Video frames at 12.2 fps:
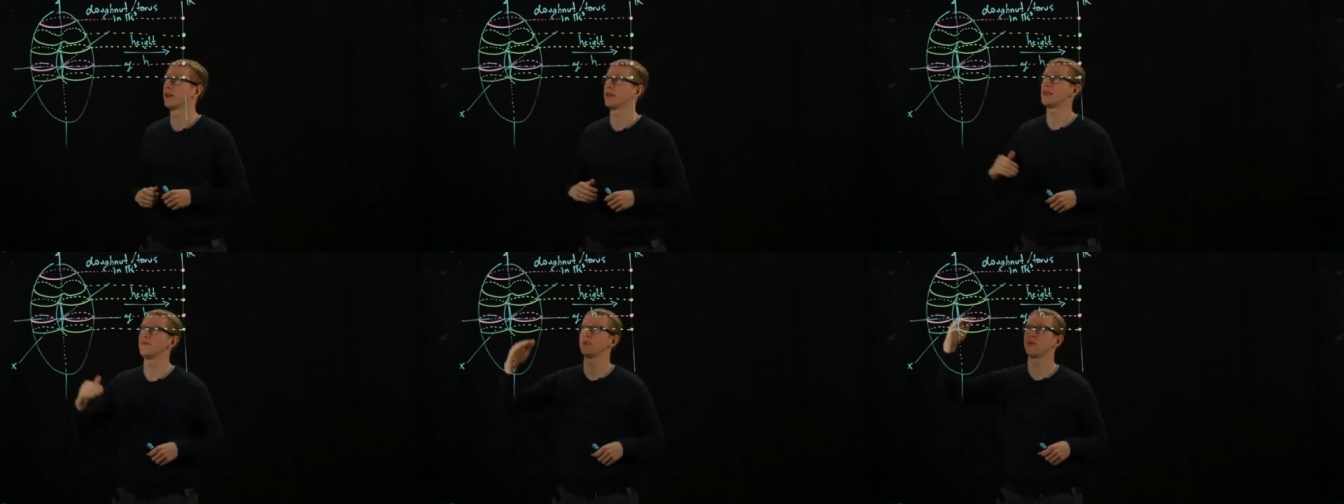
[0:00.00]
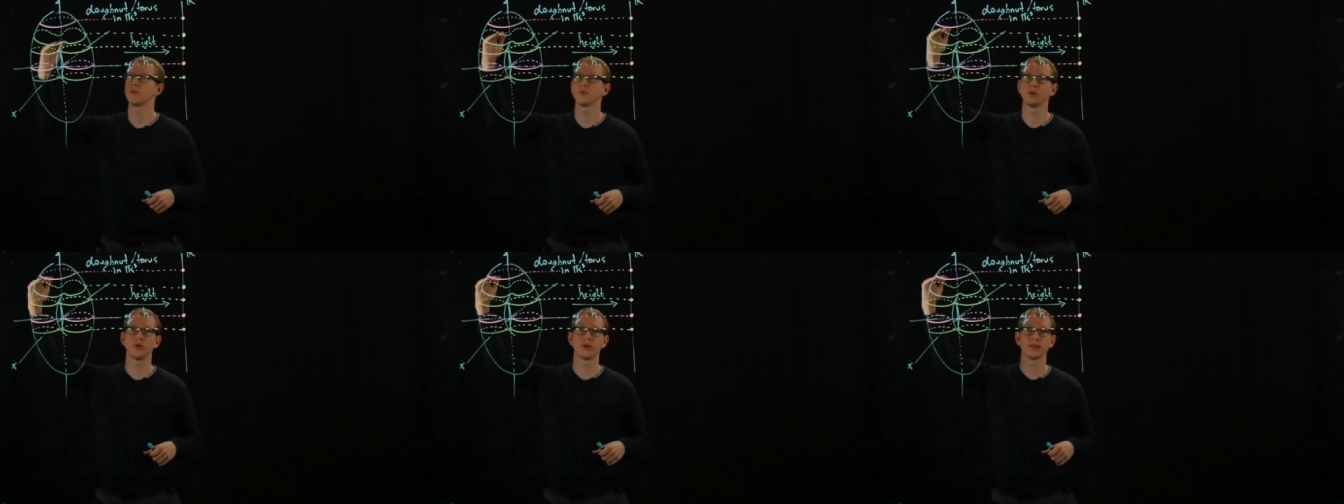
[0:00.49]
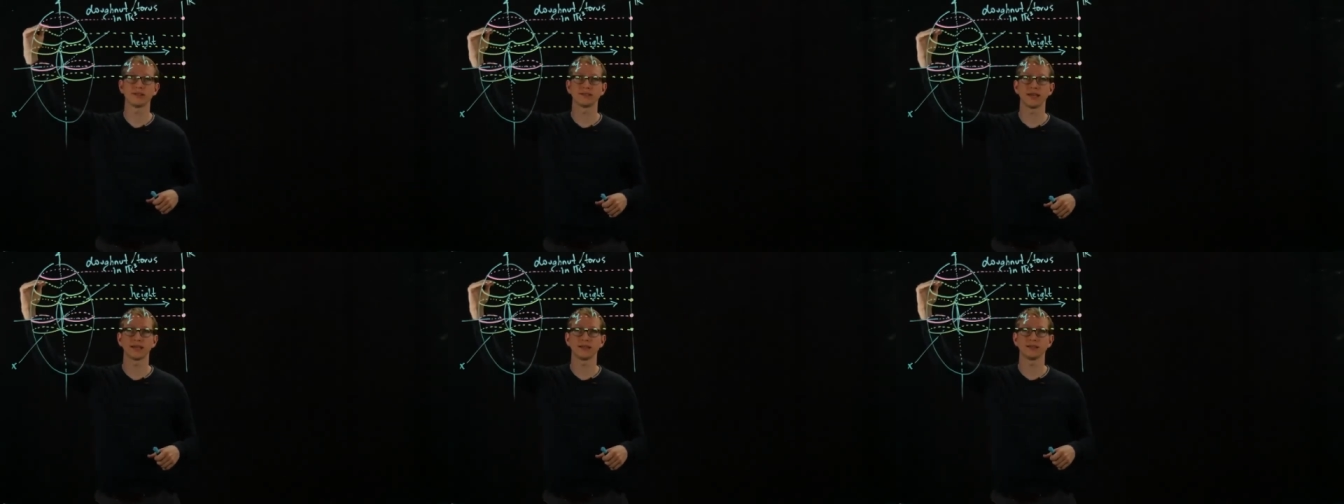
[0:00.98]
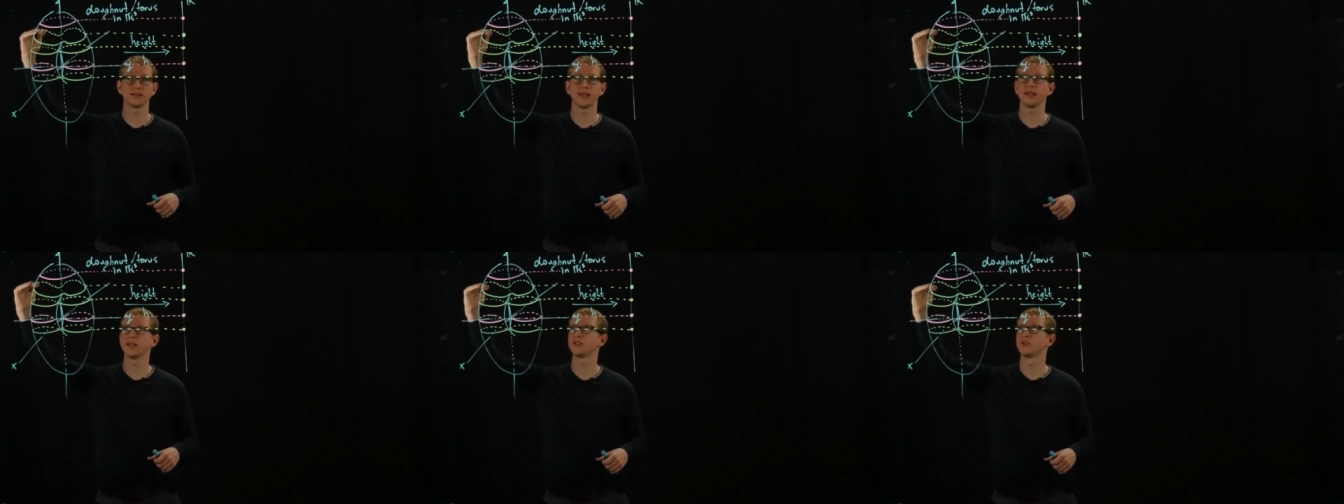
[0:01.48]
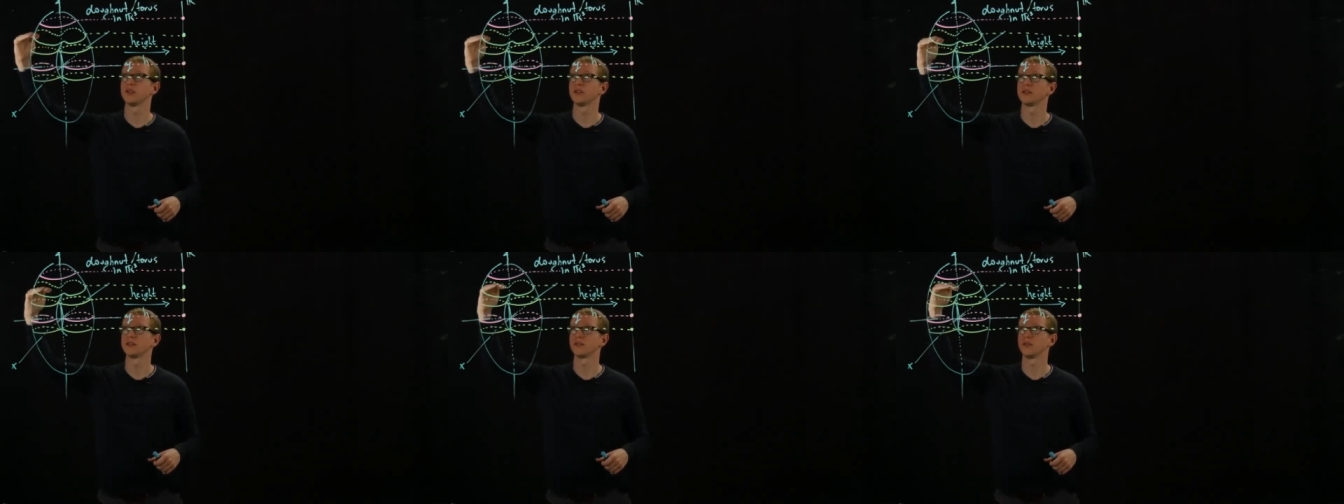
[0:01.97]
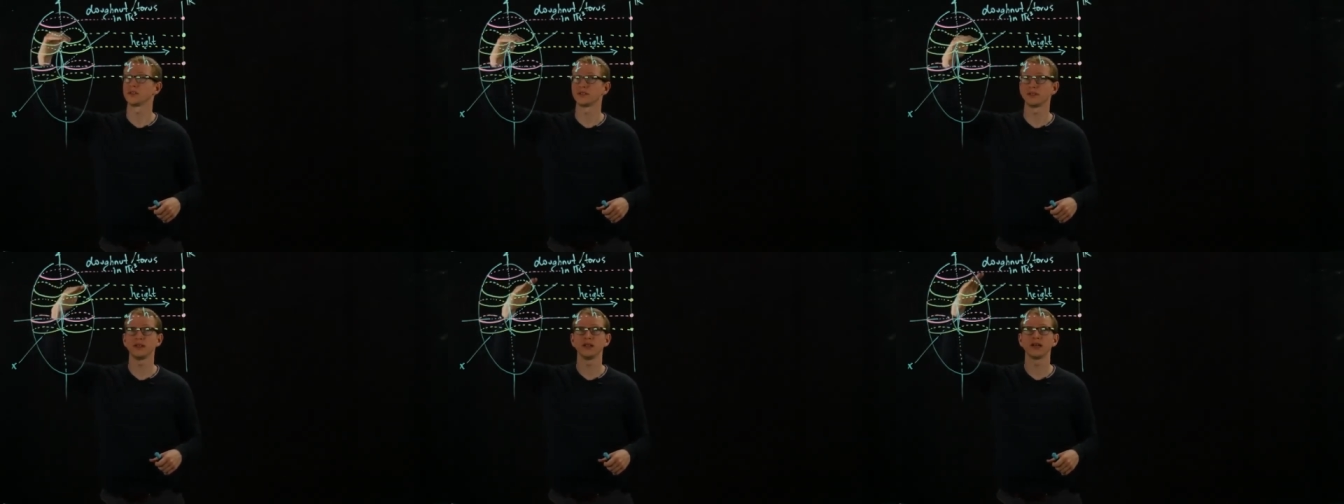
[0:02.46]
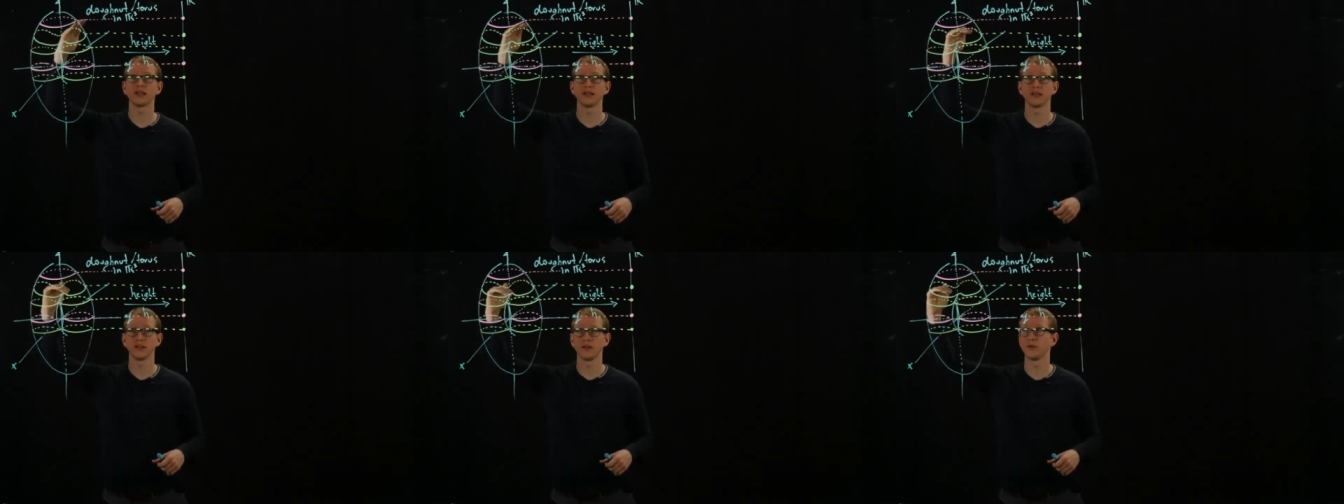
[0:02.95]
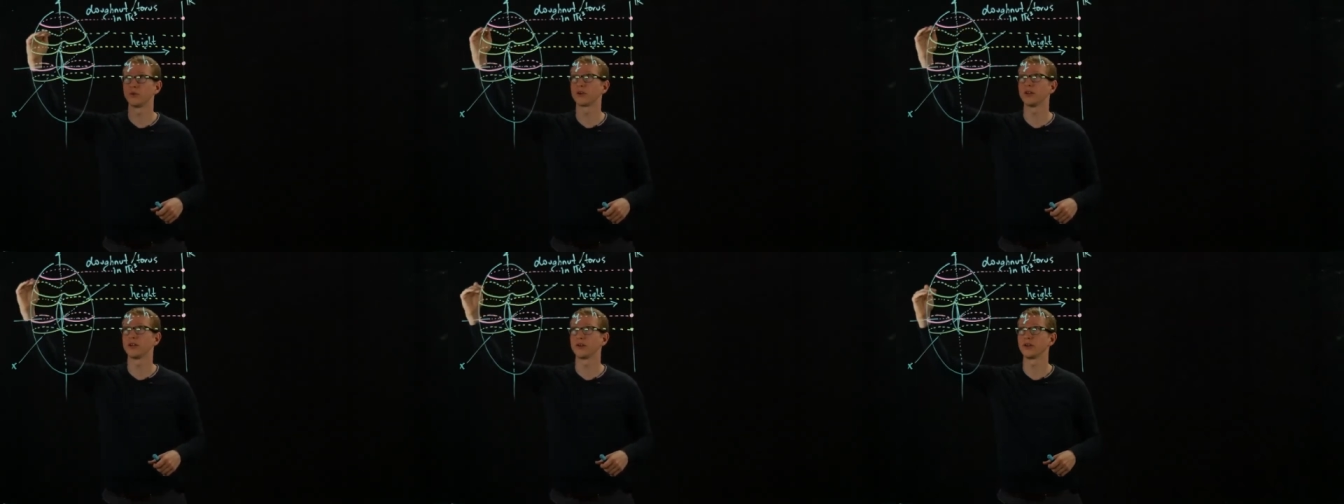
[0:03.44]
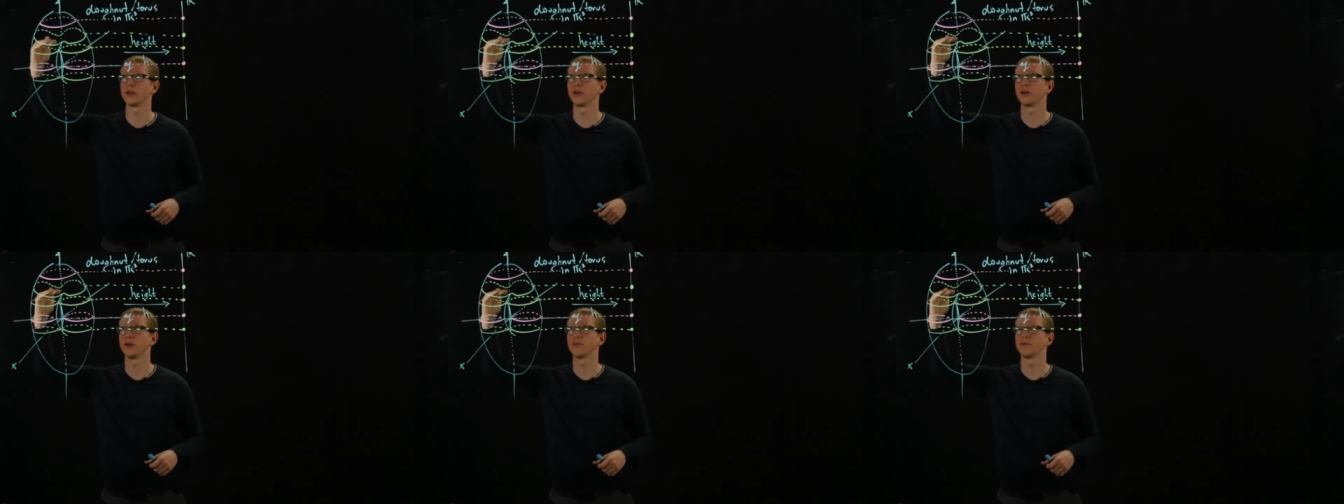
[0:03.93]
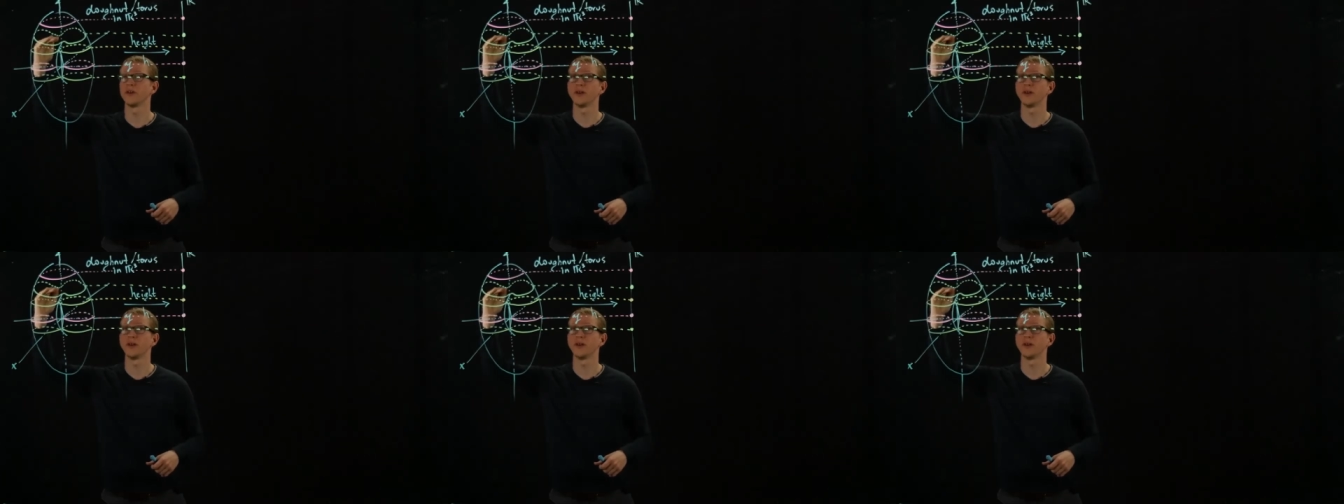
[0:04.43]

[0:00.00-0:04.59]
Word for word: Even when we go to the second stage, this looks still like, like an ordinary curve,